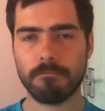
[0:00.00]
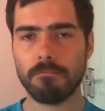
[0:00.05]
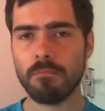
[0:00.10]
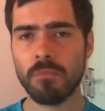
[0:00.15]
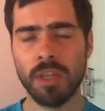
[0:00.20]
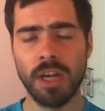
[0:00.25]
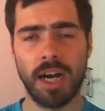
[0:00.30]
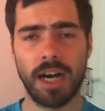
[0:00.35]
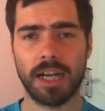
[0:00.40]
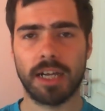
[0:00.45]

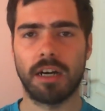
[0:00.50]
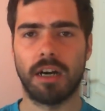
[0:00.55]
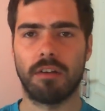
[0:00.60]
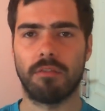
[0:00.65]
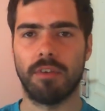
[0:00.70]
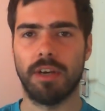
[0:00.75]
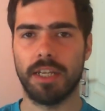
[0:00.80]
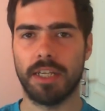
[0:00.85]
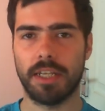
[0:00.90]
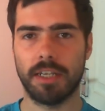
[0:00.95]
I can't
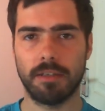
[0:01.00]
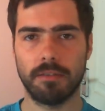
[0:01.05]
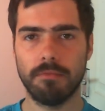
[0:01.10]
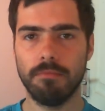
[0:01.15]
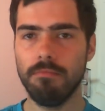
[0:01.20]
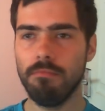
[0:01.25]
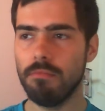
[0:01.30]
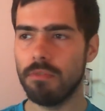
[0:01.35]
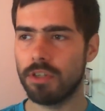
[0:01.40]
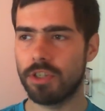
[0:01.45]
really
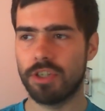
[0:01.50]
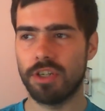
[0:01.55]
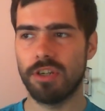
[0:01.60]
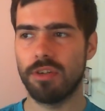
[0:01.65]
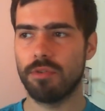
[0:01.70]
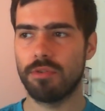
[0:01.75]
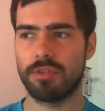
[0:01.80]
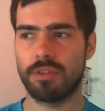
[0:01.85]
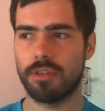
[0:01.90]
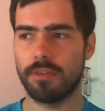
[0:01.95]

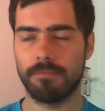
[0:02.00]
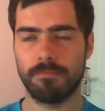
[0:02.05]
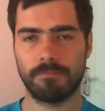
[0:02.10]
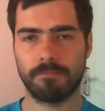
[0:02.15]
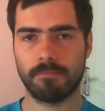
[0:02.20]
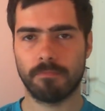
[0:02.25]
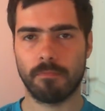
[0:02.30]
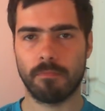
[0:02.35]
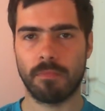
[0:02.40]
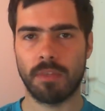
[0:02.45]
choose
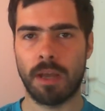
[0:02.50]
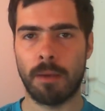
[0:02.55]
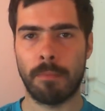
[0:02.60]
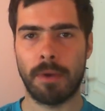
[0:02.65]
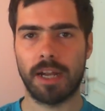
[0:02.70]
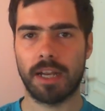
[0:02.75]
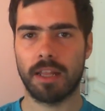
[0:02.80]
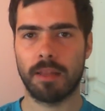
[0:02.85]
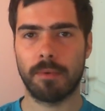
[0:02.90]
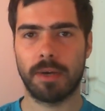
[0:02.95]
a man
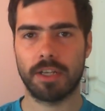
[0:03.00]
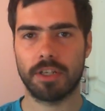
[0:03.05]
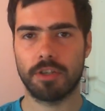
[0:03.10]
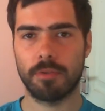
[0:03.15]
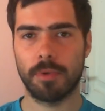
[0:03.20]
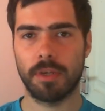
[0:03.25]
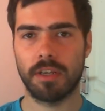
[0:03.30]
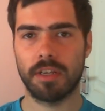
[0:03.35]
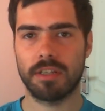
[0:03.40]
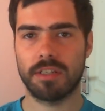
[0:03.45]
of the match, to be
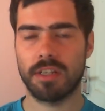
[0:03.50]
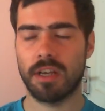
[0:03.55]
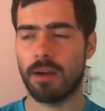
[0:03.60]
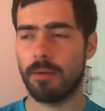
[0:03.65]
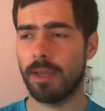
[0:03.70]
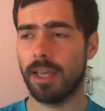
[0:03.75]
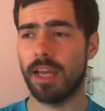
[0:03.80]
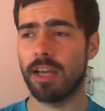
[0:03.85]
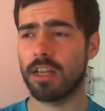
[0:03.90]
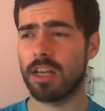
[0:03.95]
honest. I
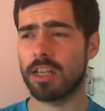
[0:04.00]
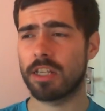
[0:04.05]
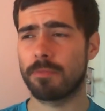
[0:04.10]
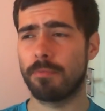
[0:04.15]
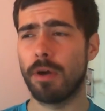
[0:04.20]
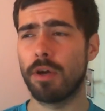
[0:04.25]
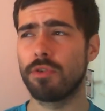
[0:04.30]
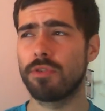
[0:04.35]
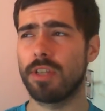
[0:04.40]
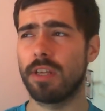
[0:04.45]
mean, I
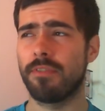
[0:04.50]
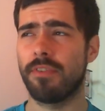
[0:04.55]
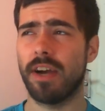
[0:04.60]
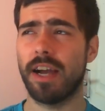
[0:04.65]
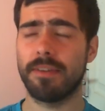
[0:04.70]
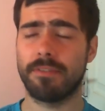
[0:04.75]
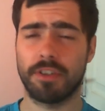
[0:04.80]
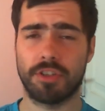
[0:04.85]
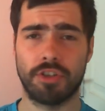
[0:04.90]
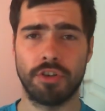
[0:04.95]
suppose if I
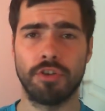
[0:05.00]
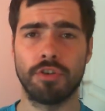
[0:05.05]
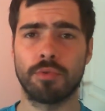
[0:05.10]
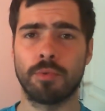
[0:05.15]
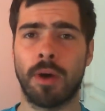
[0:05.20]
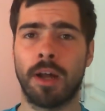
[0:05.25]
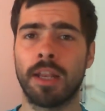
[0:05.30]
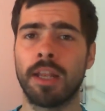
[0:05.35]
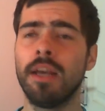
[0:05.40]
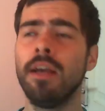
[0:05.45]
have to choose
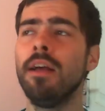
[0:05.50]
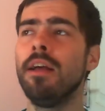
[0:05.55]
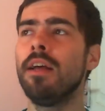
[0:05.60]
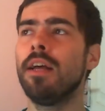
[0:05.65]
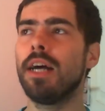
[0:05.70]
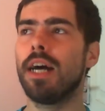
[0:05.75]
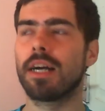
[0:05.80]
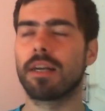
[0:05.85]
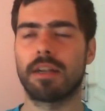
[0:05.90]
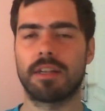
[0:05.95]
one,
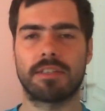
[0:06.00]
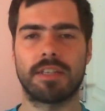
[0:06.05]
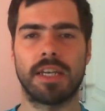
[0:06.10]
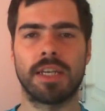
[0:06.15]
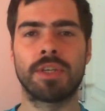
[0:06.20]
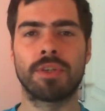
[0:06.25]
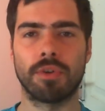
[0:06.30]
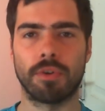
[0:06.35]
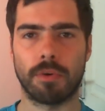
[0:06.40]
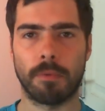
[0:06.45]
I'm going to say
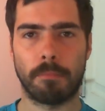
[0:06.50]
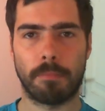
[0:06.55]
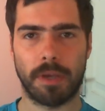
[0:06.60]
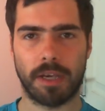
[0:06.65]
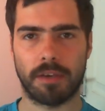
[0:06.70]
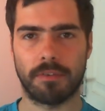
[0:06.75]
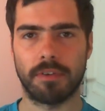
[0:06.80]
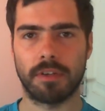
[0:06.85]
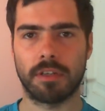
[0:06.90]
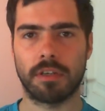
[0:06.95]
Jordan
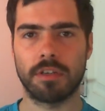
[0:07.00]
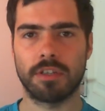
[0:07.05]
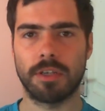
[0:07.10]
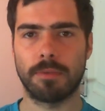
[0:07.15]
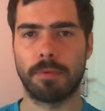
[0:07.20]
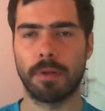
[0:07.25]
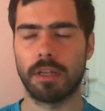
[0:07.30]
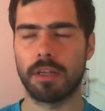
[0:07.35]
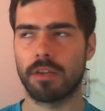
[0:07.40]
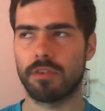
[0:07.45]
Pickford because he
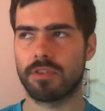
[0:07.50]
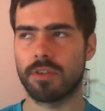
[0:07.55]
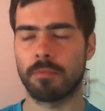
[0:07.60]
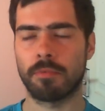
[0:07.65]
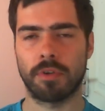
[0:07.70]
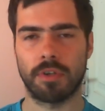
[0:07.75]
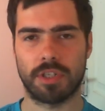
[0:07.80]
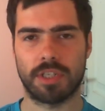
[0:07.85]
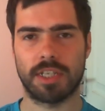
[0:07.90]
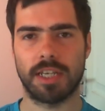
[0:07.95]
pulled off some
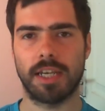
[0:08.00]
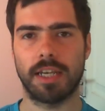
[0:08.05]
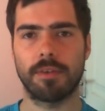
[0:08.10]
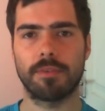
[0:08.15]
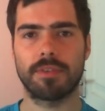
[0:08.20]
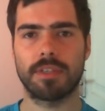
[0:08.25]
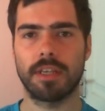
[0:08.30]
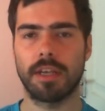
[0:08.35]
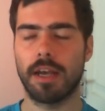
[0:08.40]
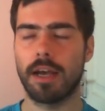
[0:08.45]
good
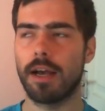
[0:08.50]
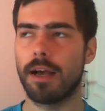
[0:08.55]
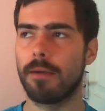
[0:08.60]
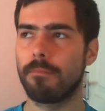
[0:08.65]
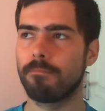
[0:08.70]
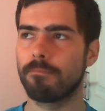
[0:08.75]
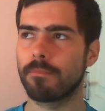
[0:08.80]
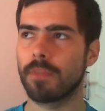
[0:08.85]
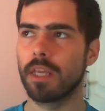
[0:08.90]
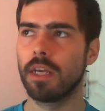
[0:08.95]
saves.
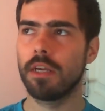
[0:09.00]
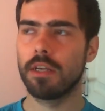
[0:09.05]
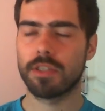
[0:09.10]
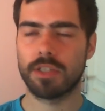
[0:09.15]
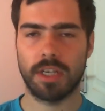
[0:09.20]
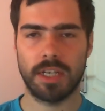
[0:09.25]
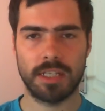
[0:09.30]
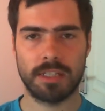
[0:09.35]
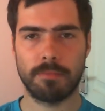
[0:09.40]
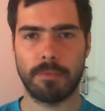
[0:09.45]
So
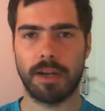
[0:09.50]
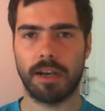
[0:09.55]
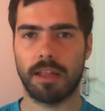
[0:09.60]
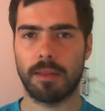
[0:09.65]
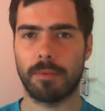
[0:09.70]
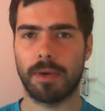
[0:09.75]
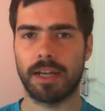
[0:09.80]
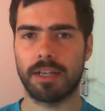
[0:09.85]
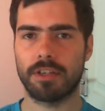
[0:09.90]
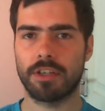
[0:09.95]
he's the man of
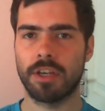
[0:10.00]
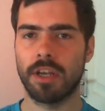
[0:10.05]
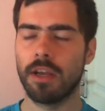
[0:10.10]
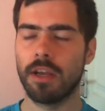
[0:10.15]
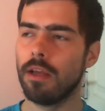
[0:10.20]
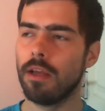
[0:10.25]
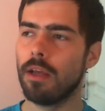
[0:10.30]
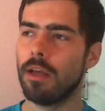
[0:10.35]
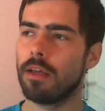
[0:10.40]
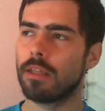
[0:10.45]
the match.
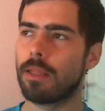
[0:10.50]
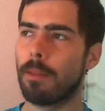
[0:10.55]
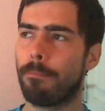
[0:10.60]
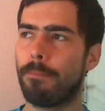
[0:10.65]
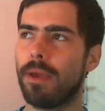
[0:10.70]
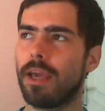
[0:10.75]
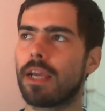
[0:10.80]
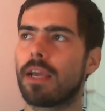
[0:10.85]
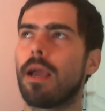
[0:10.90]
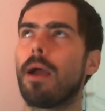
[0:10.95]
The
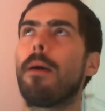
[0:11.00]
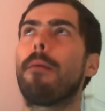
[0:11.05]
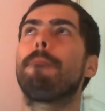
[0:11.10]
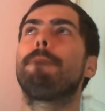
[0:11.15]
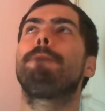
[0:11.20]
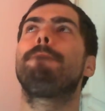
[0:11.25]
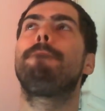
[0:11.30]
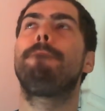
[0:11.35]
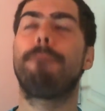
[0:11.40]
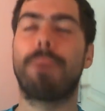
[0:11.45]
big
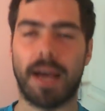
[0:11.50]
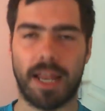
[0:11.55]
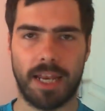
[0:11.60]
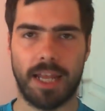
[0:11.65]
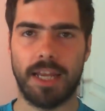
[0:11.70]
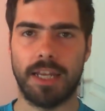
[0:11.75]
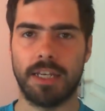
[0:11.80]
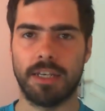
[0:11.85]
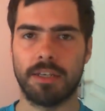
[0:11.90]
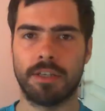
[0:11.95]
bell
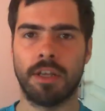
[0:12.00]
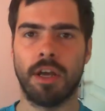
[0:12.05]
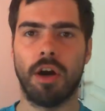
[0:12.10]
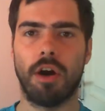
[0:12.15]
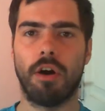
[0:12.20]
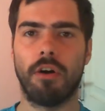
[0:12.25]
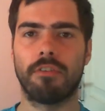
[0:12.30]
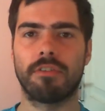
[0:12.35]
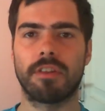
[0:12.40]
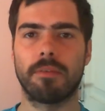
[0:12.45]
end
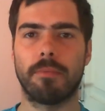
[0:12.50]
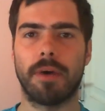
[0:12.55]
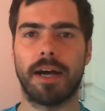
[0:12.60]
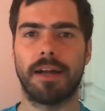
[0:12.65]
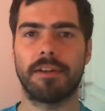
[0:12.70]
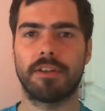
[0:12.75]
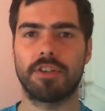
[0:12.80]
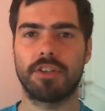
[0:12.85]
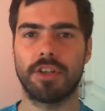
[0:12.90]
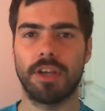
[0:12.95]
of the
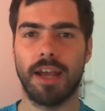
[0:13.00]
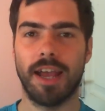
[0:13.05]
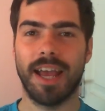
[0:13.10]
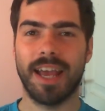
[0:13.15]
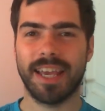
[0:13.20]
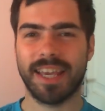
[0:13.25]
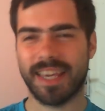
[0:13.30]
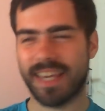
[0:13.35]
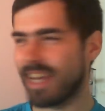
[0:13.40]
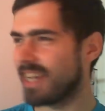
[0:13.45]
match.
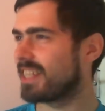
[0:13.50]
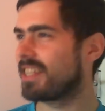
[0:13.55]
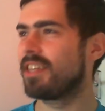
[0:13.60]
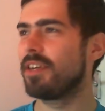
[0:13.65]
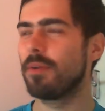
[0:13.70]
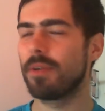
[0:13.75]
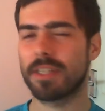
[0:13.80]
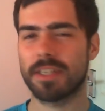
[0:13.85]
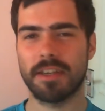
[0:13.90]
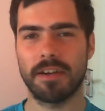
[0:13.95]
Guess who
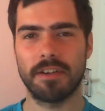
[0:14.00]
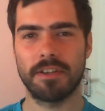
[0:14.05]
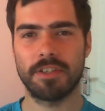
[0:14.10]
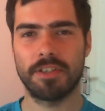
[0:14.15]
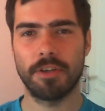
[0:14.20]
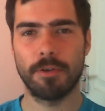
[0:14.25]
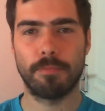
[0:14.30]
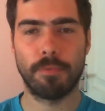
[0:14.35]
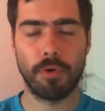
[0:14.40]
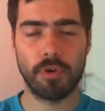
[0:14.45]
it's going
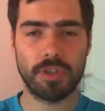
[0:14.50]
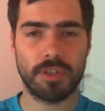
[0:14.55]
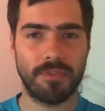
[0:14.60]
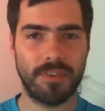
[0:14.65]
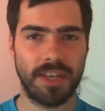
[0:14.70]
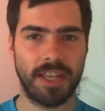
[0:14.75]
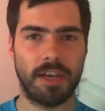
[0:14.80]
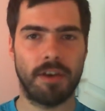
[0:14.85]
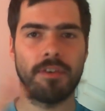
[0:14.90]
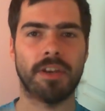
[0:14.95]
to? Pause the
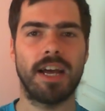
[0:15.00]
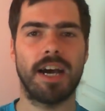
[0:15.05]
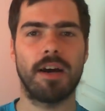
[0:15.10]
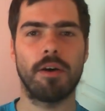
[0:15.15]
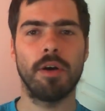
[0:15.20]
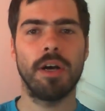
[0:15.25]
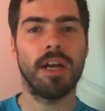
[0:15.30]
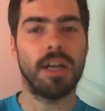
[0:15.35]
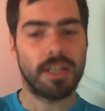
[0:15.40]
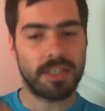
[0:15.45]
video now.
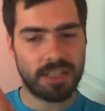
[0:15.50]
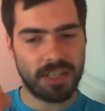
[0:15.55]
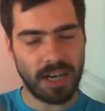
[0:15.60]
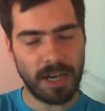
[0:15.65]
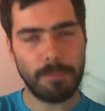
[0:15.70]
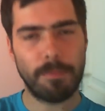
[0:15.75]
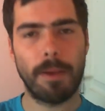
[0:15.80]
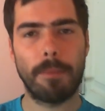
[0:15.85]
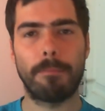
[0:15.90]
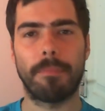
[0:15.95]

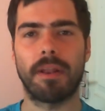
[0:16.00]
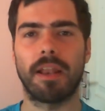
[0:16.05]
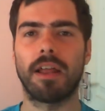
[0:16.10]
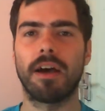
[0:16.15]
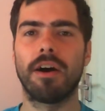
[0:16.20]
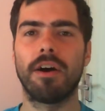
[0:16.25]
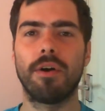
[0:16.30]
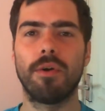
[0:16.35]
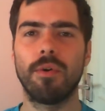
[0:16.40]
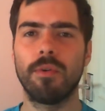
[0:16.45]
Type it
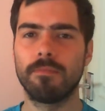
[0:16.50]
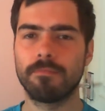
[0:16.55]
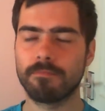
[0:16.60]
below.